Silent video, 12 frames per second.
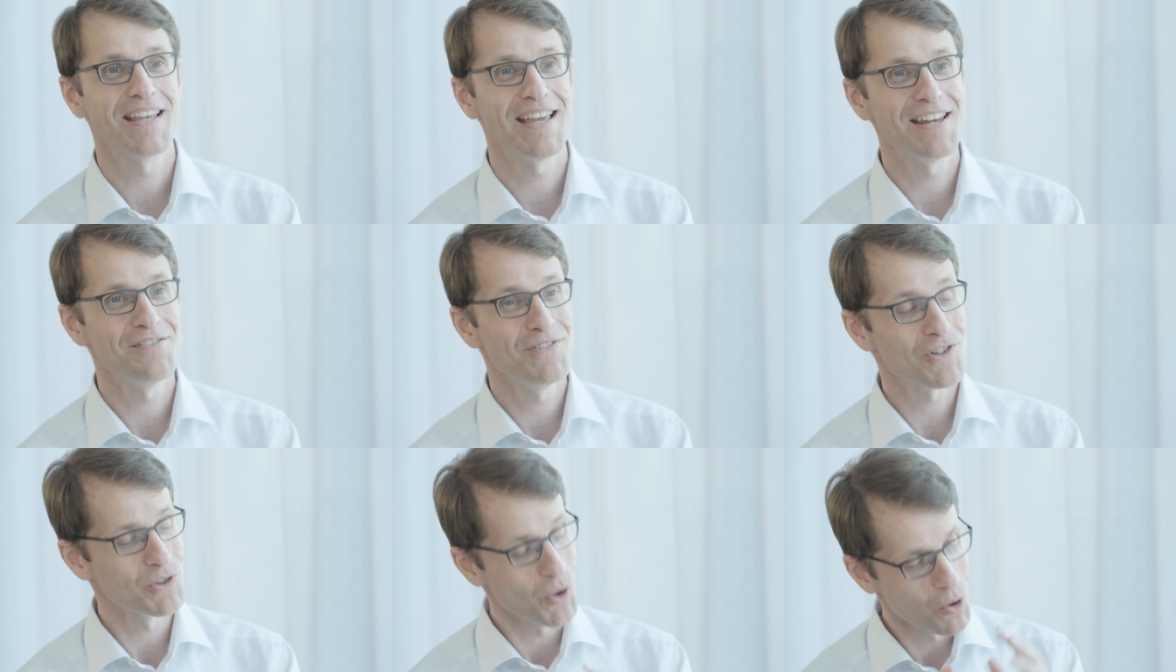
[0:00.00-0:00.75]
And we
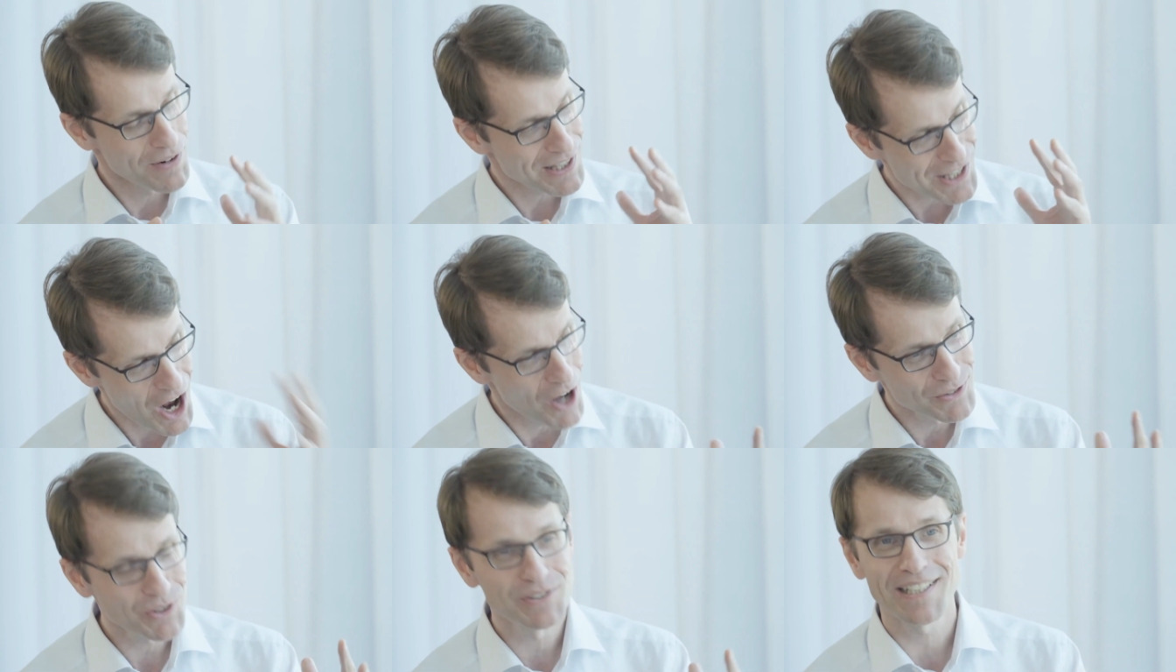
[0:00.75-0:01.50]
should always
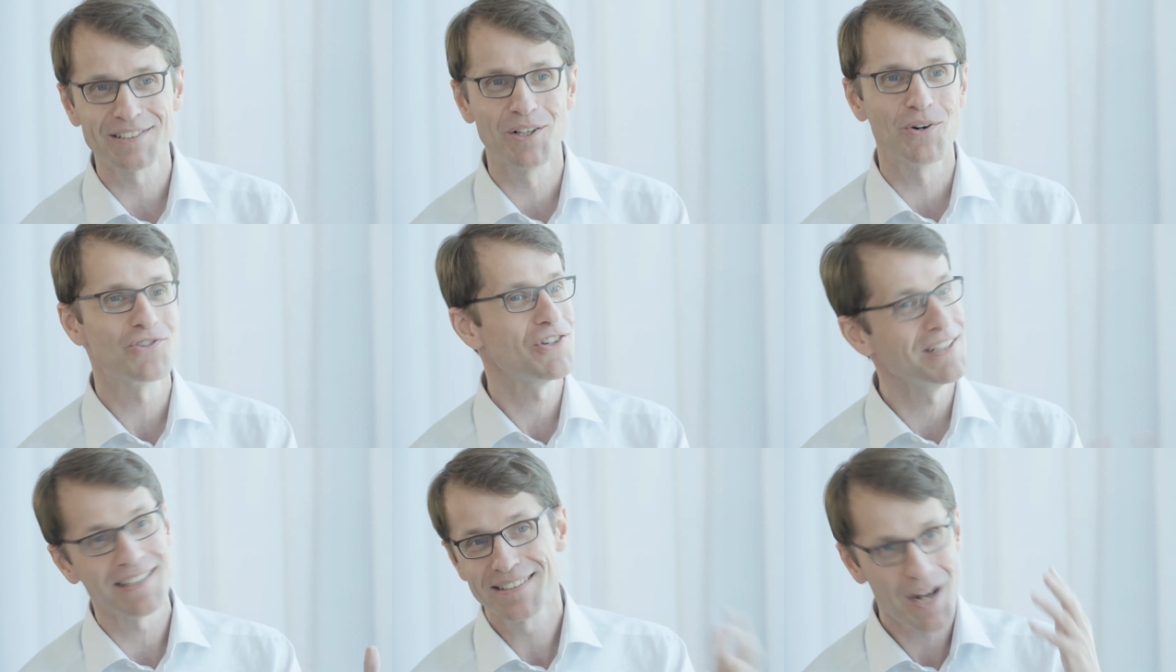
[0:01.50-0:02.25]
count on technology
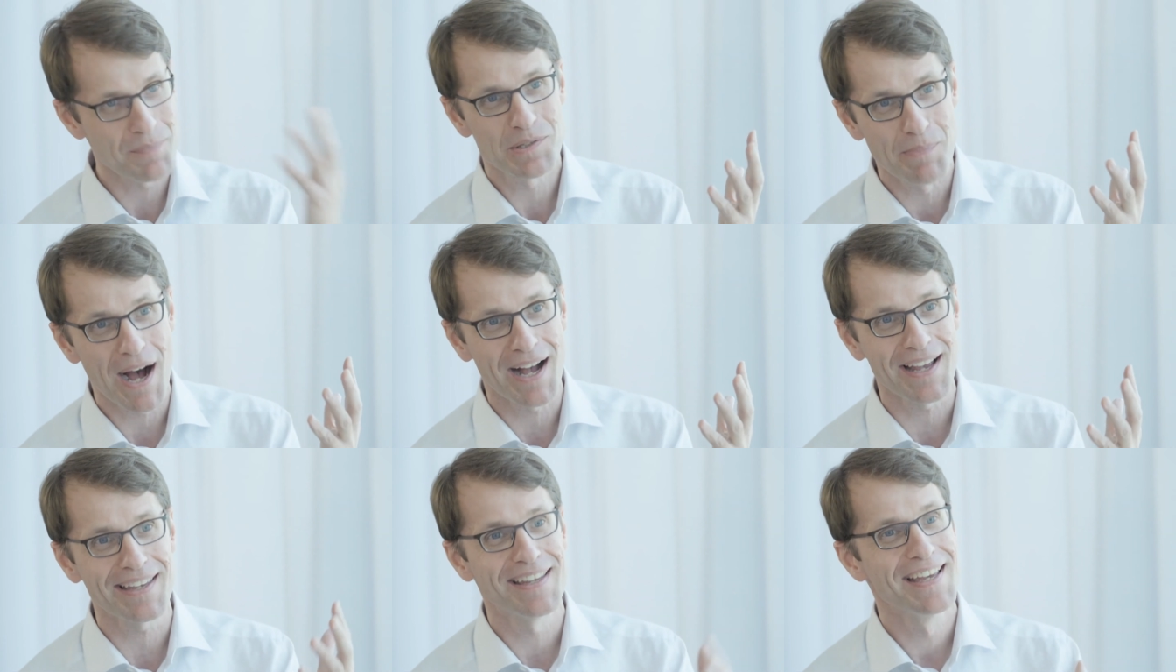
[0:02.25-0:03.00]
that comes
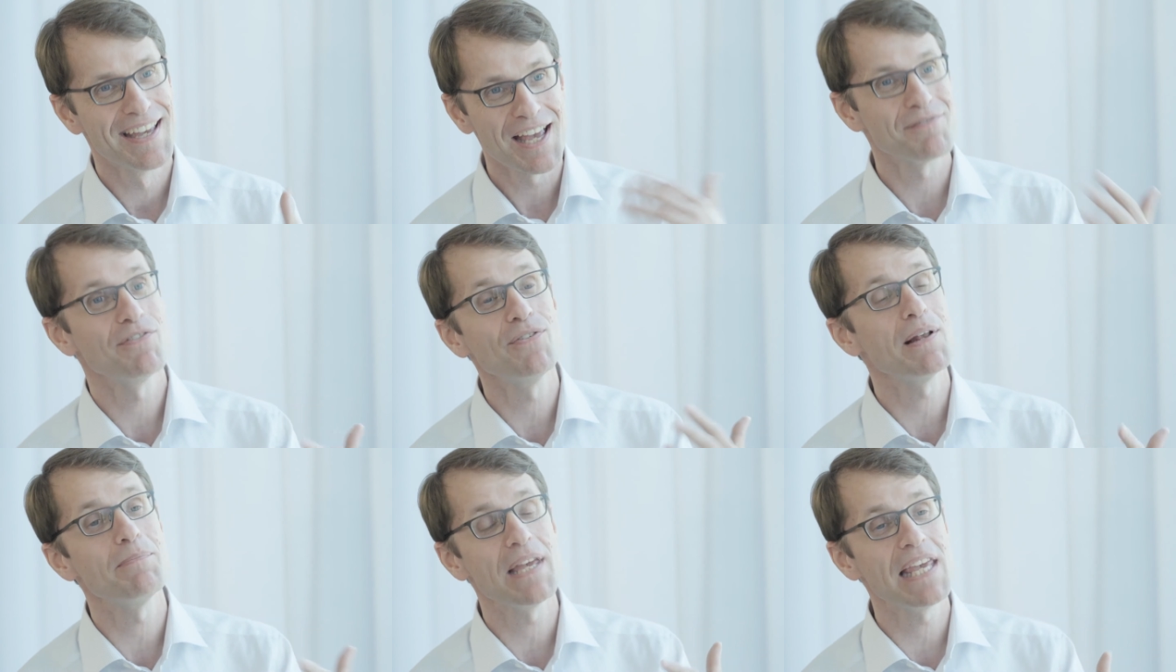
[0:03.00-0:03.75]
by, and we
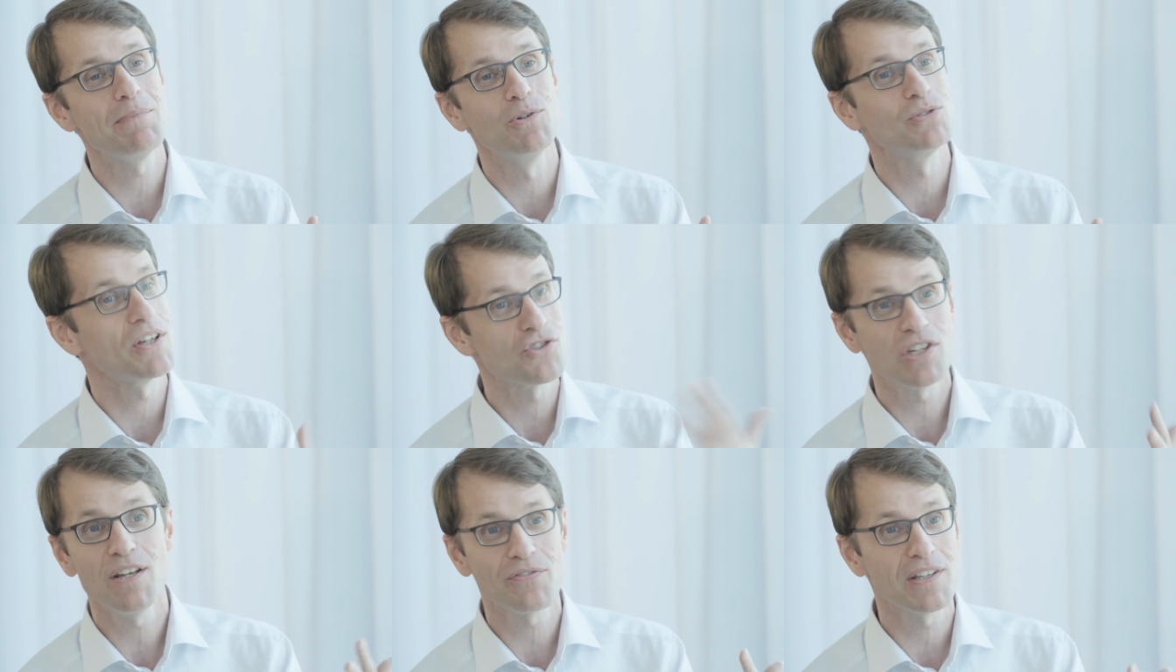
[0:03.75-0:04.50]
will be able to
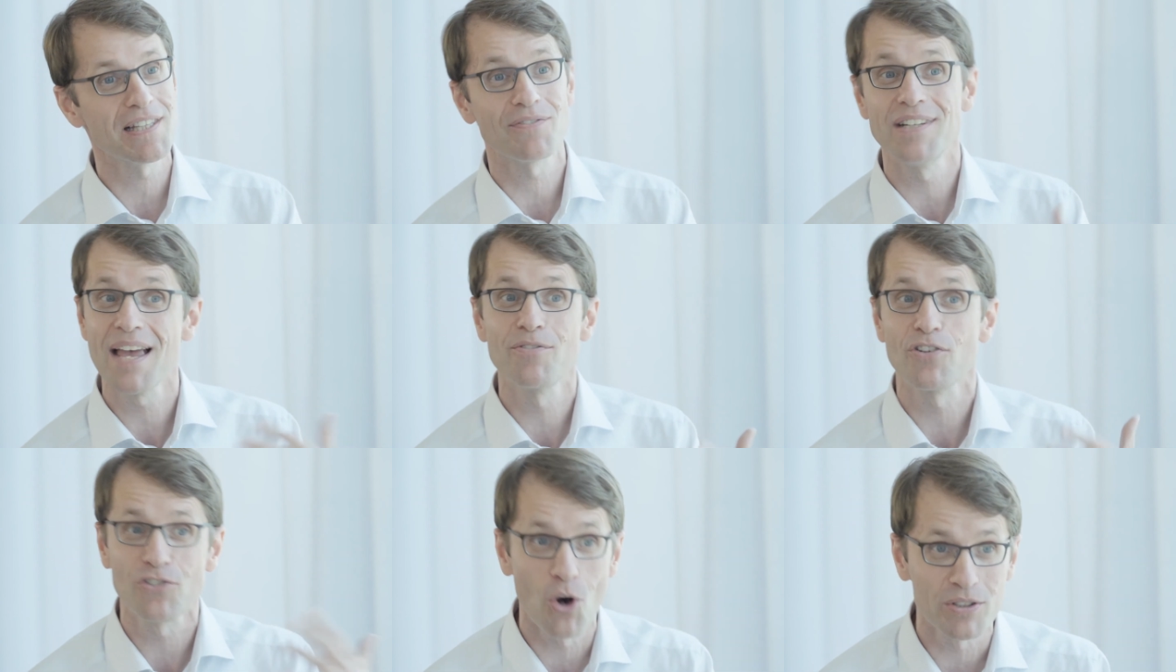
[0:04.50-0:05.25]
achieve things that we
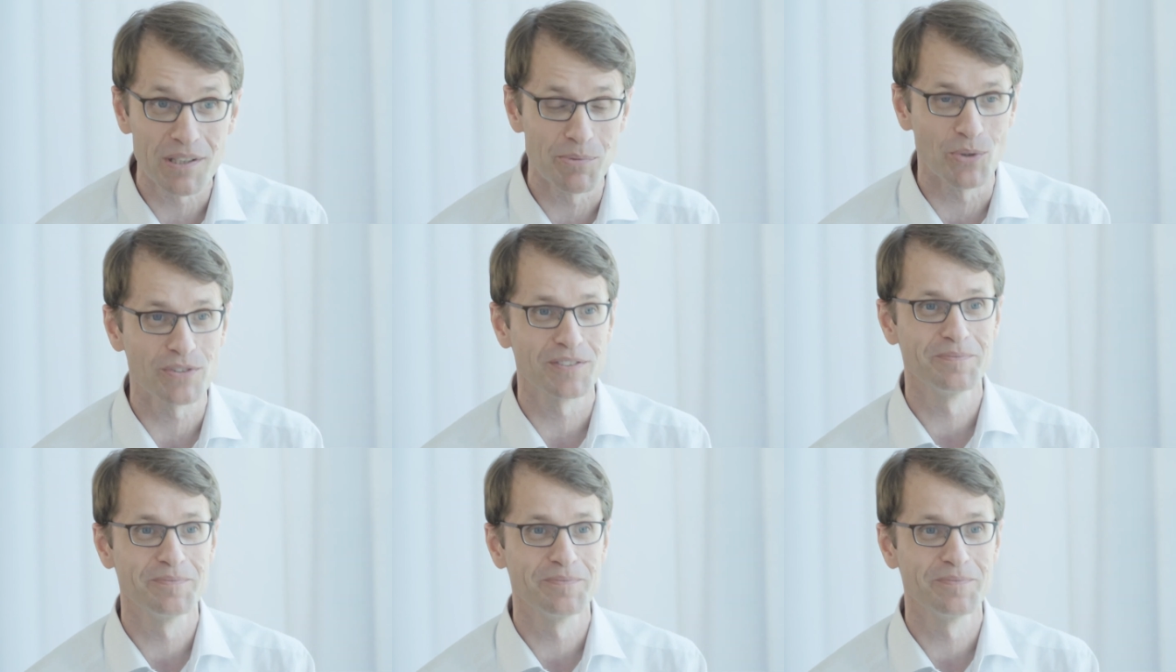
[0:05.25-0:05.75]
never thought about.